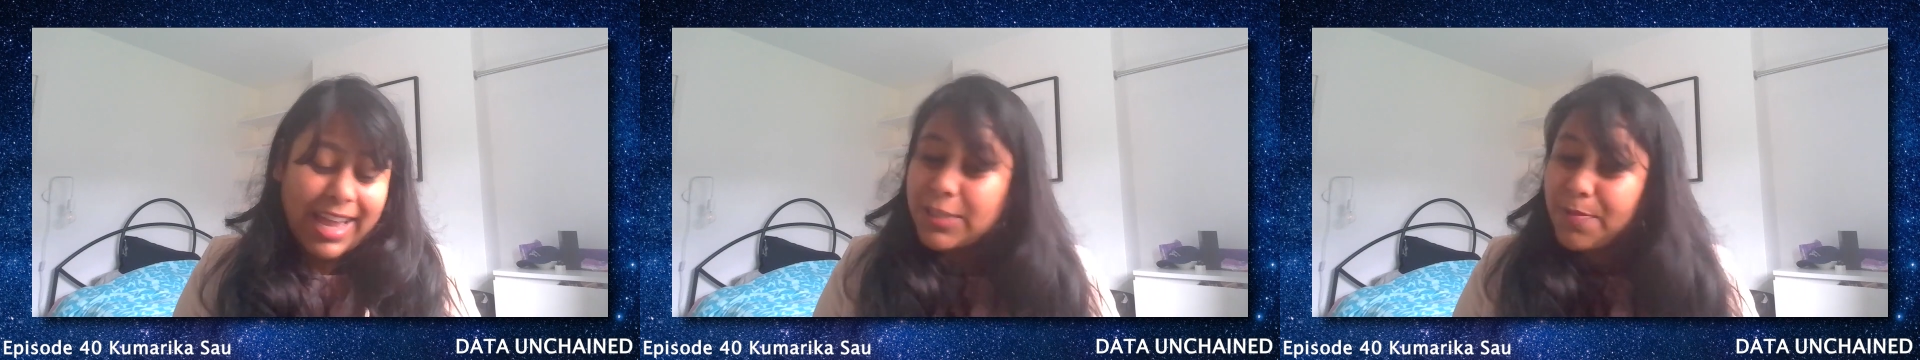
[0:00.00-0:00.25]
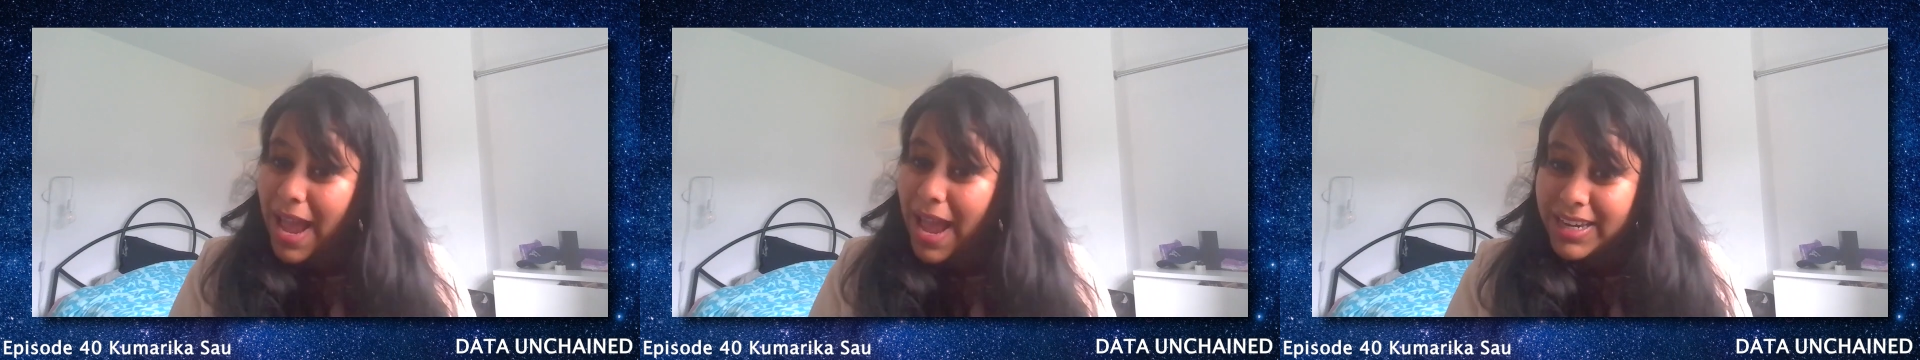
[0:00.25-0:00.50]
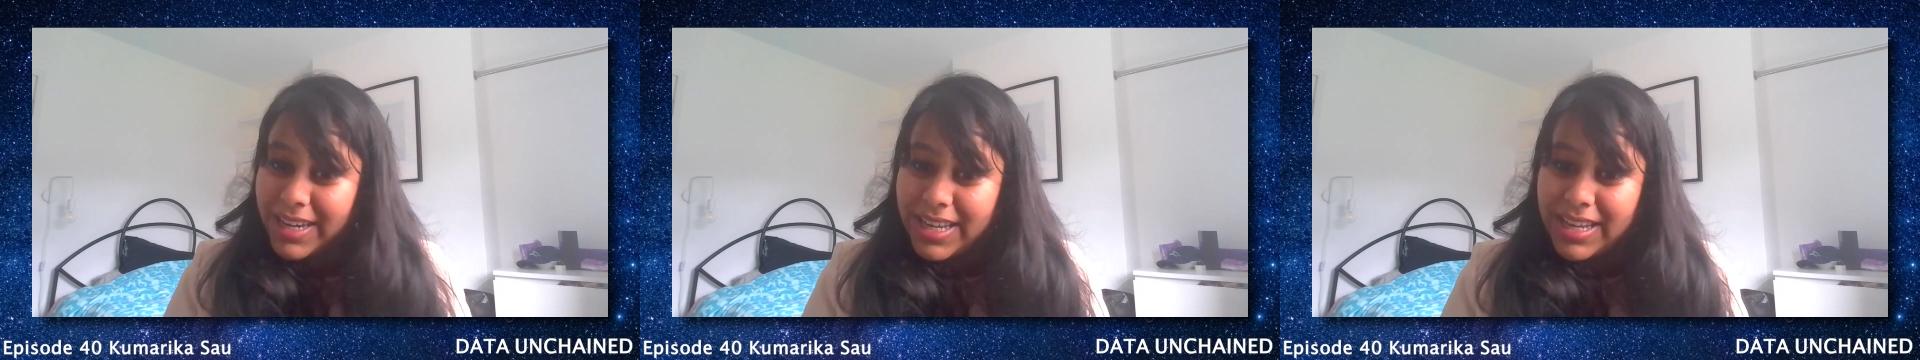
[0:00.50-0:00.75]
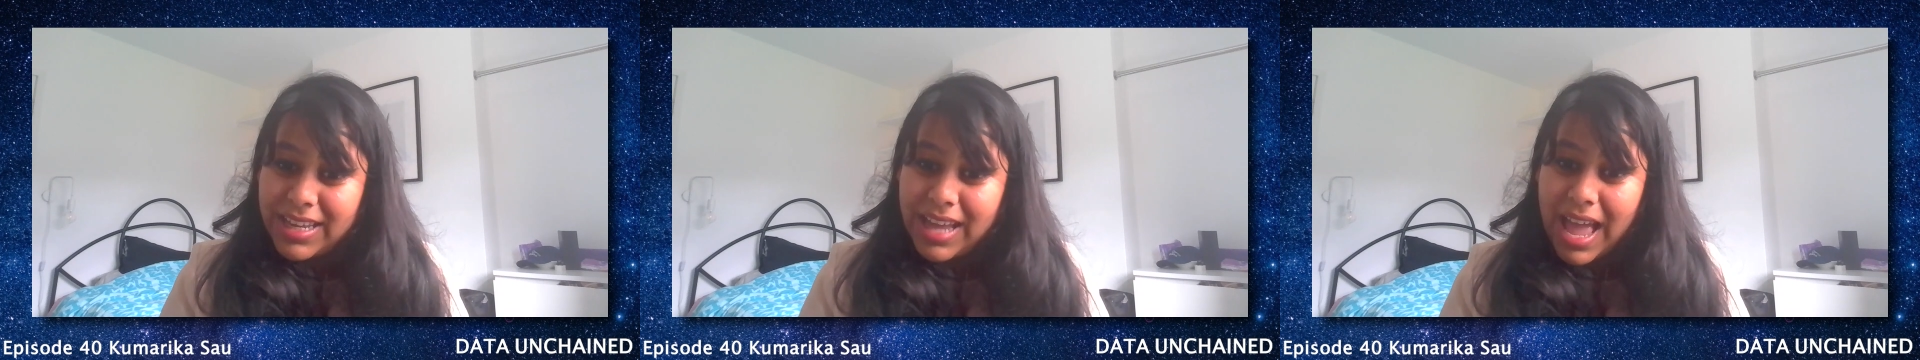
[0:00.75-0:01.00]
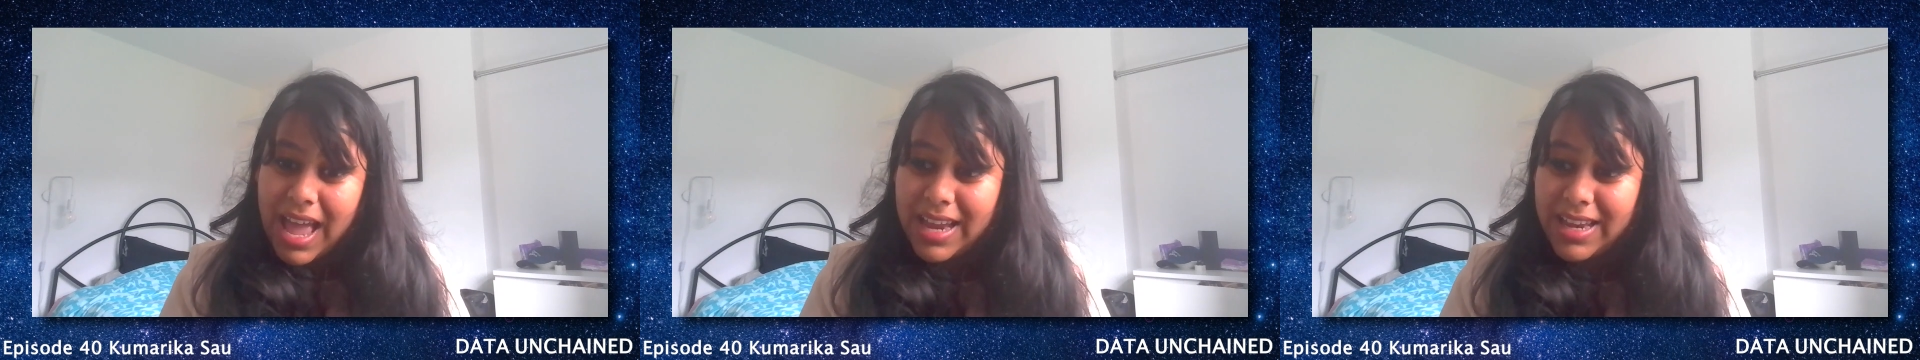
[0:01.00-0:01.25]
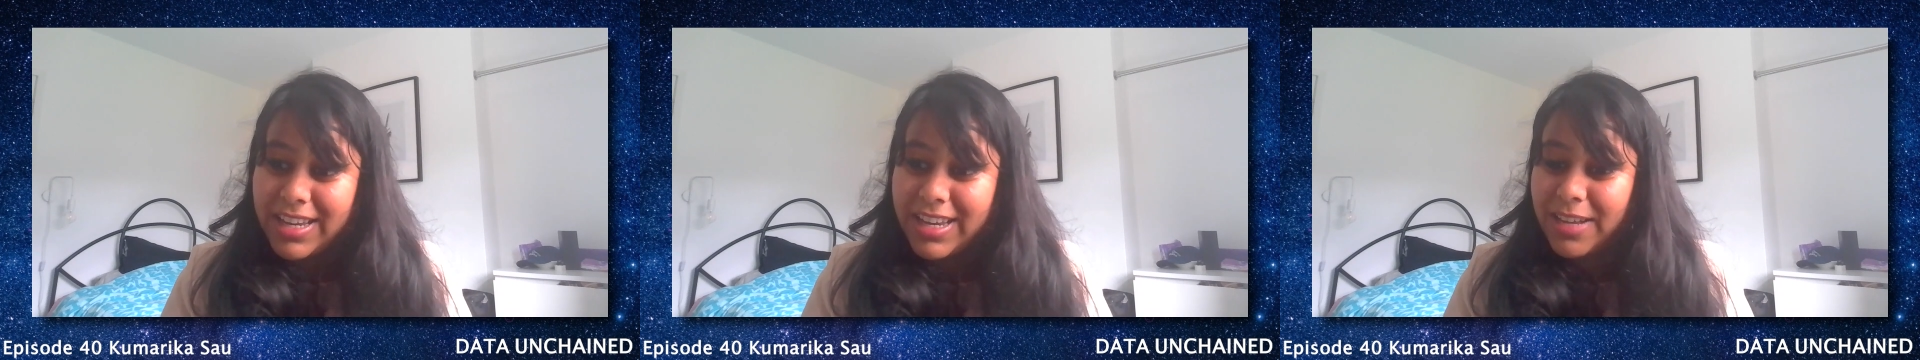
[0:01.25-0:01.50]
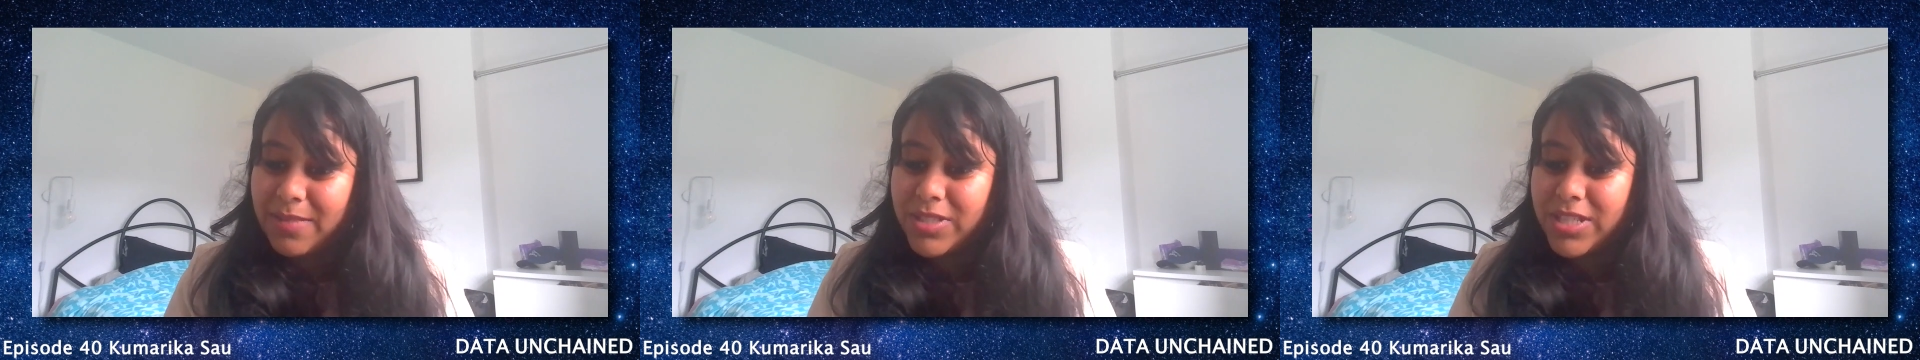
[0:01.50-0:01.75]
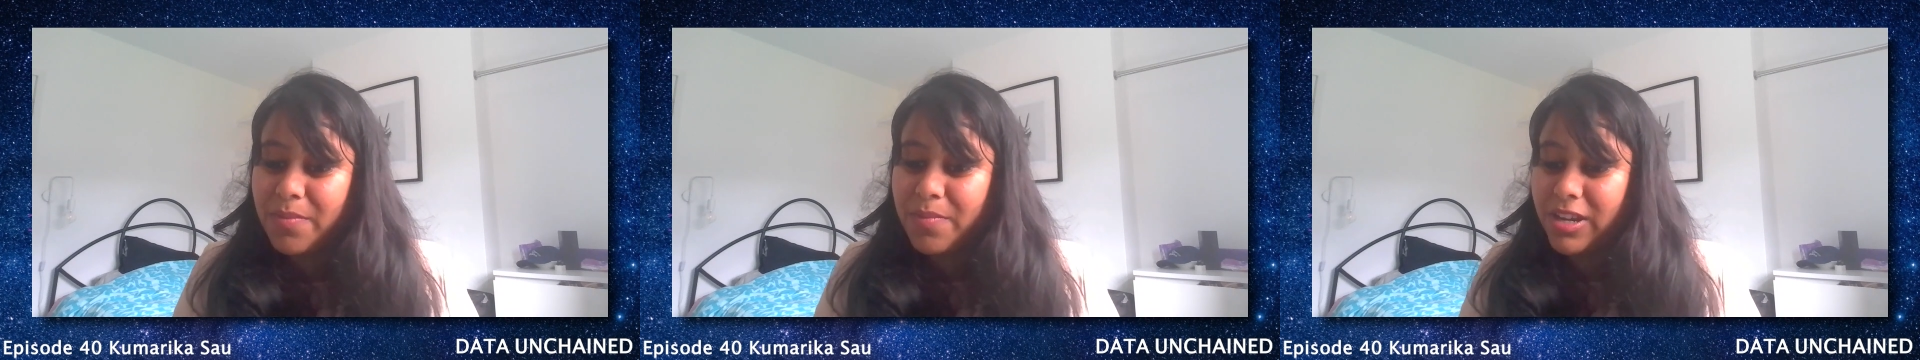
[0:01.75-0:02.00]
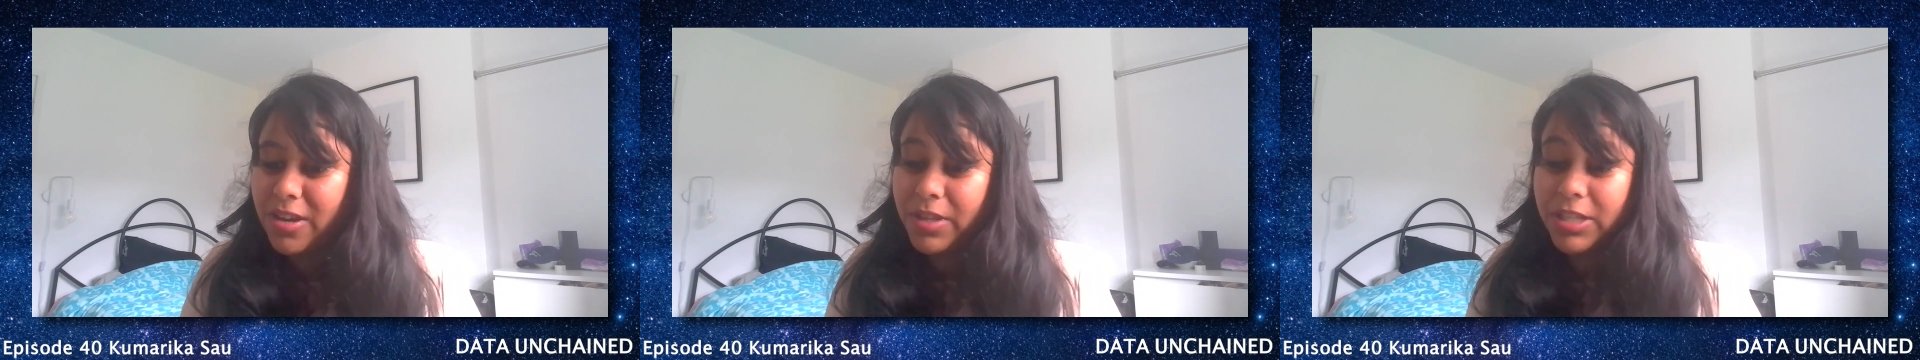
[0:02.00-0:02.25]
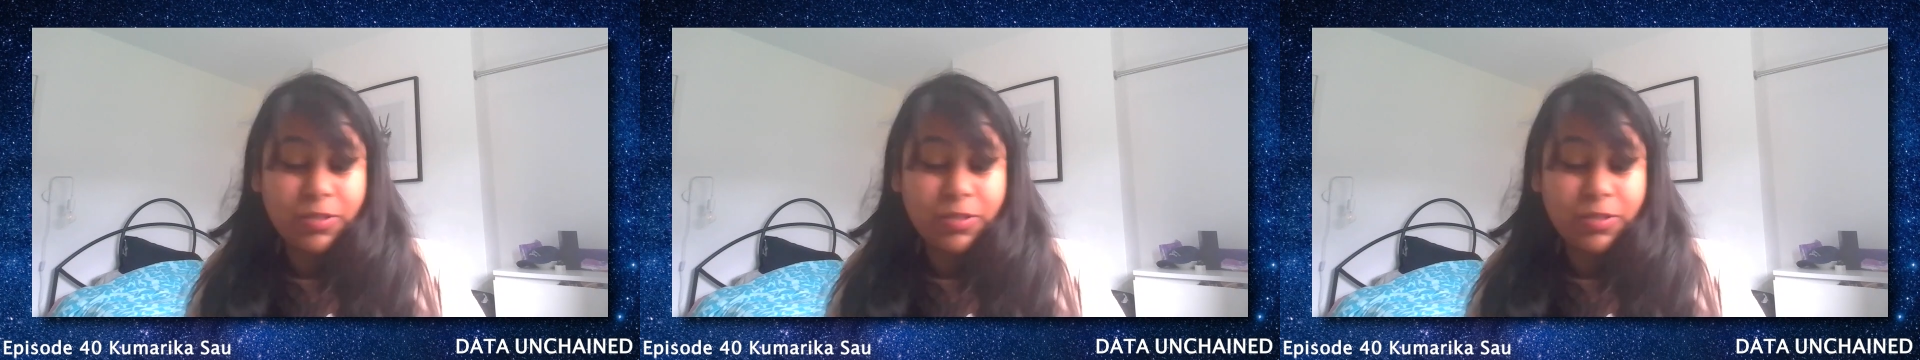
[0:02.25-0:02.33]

expanding and teams are becoming,